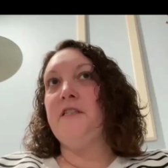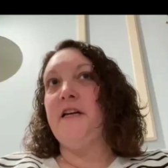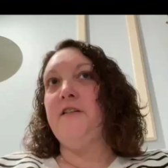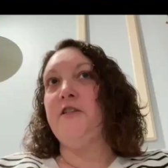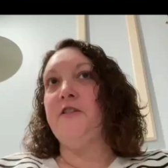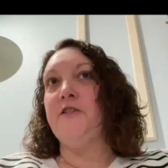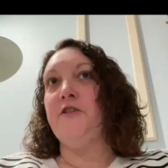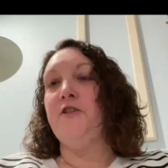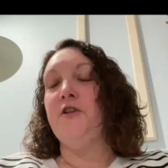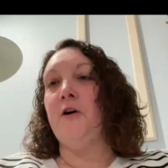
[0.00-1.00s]
say just
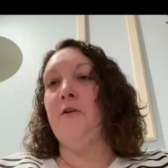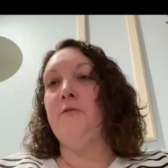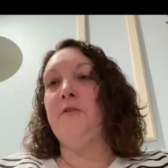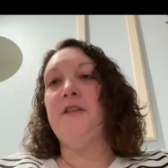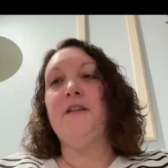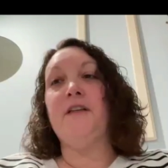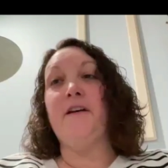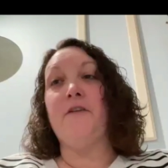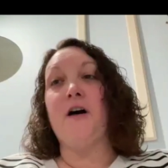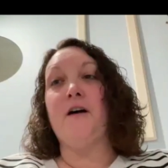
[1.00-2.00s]
don't
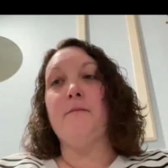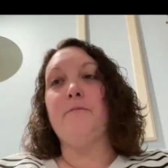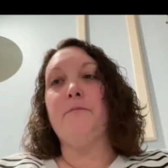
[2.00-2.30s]
give up,